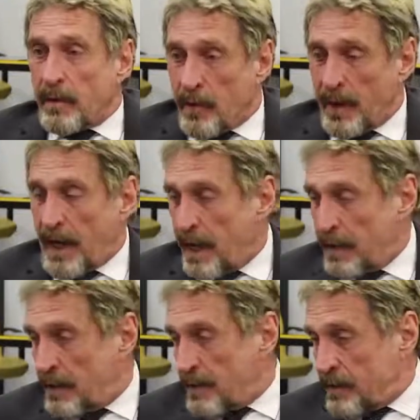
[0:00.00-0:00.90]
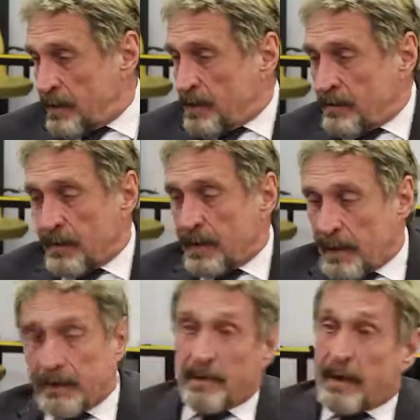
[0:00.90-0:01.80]
create this,
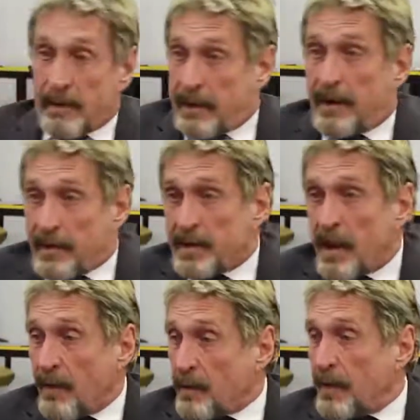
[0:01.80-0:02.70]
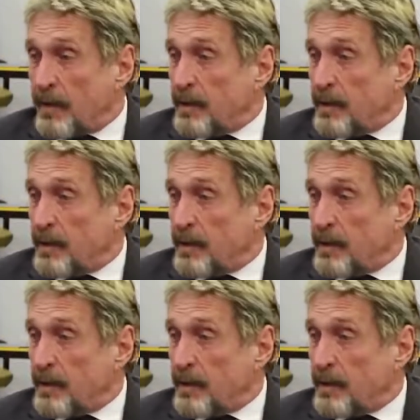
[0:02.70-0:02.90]
they give the software,